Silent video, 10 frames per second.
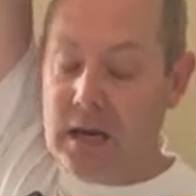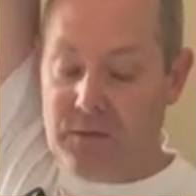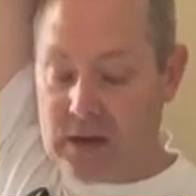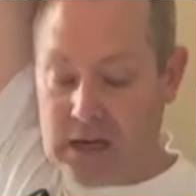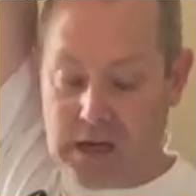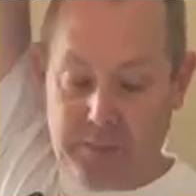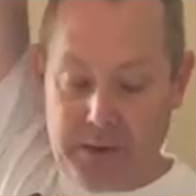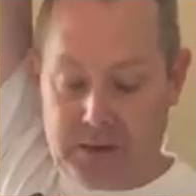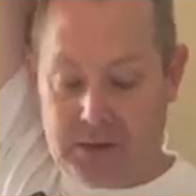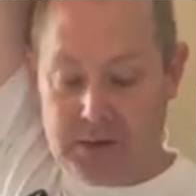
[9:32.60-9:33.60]
if it kind of
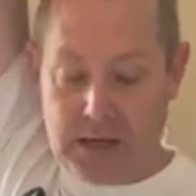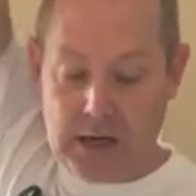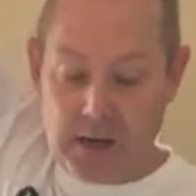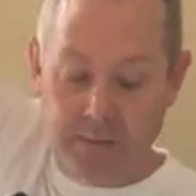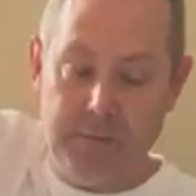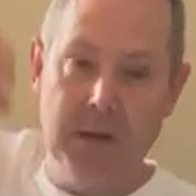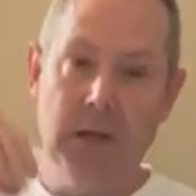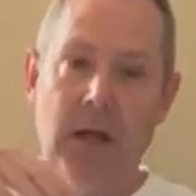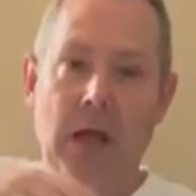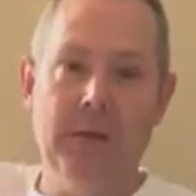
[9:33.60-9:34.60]
pinches there.
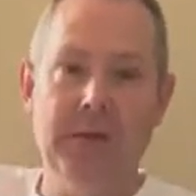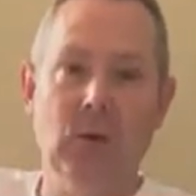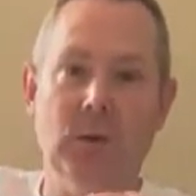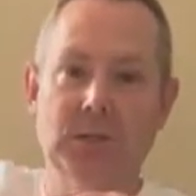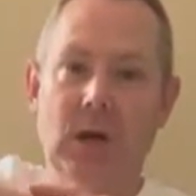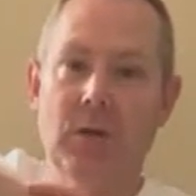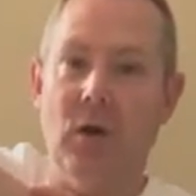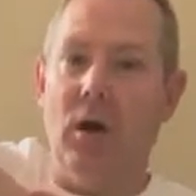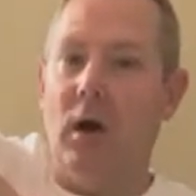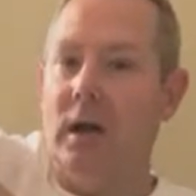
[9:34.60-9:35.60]
They do what's called the
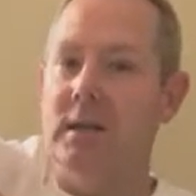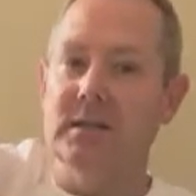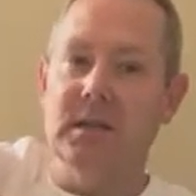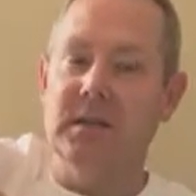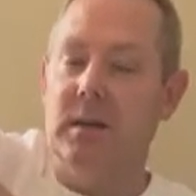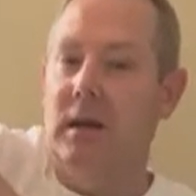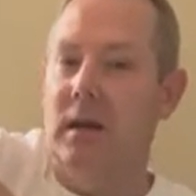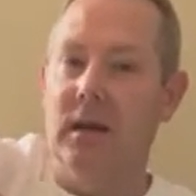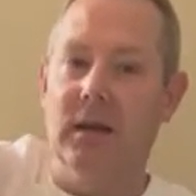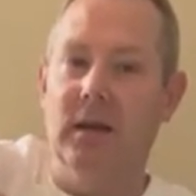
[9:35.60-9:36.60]
Hawkins
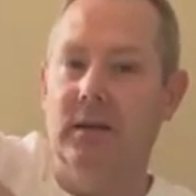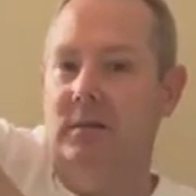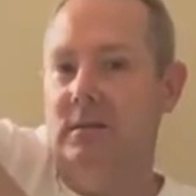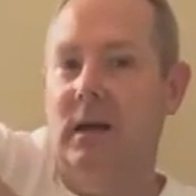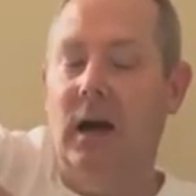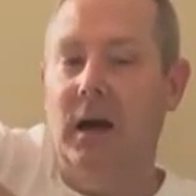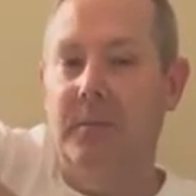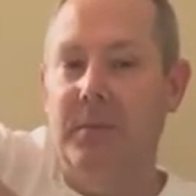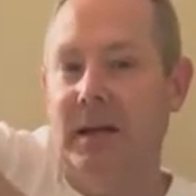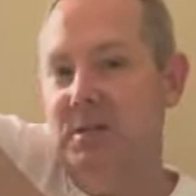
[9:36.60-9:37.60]

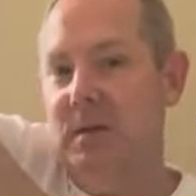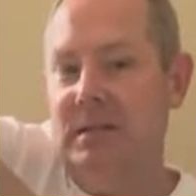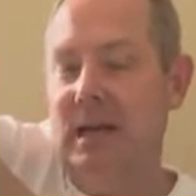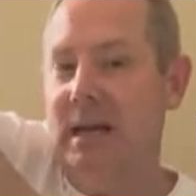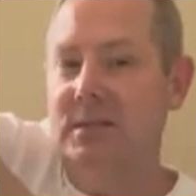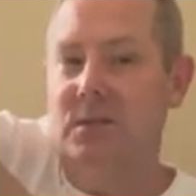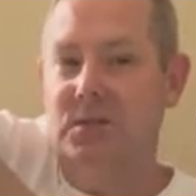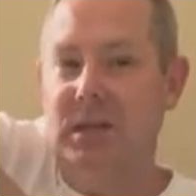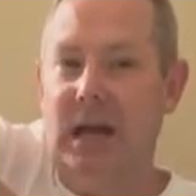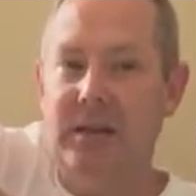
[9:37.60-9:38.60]
impingement test or
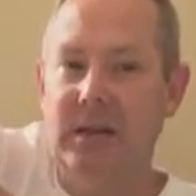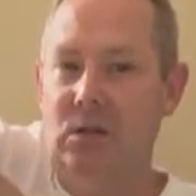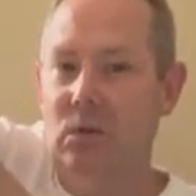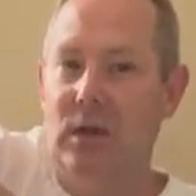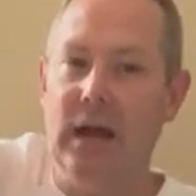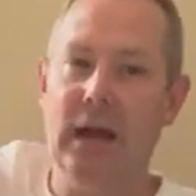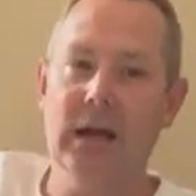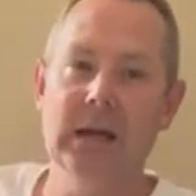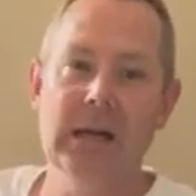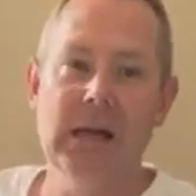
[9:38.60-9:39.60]
sign. They do
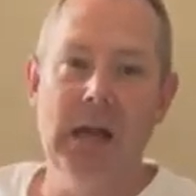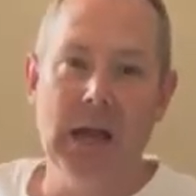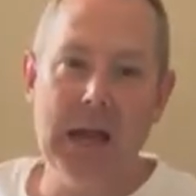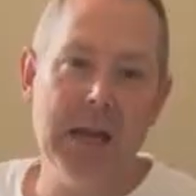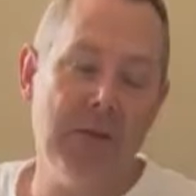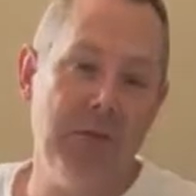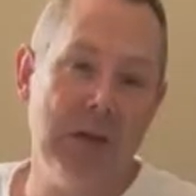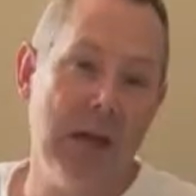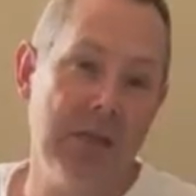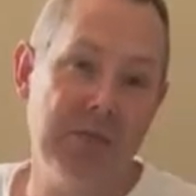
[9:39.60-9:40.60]
that. And if you
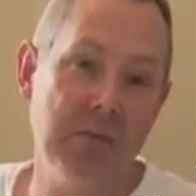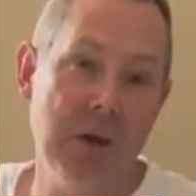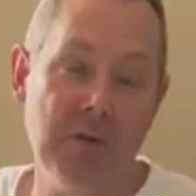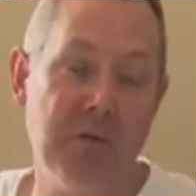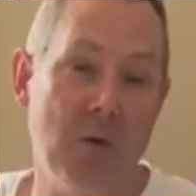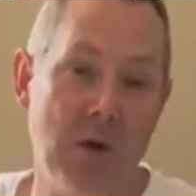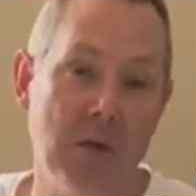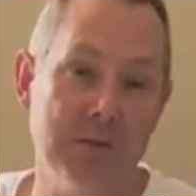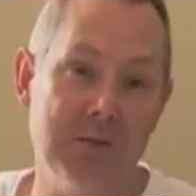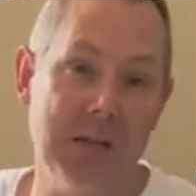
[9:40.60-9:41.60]
get 3 or 4 of
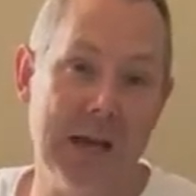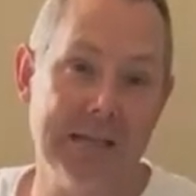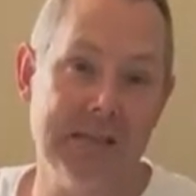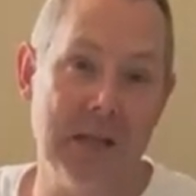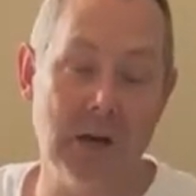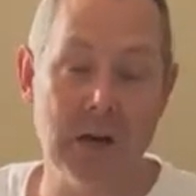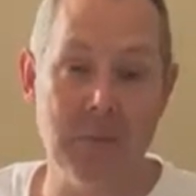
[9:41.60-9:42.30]
those tests that are come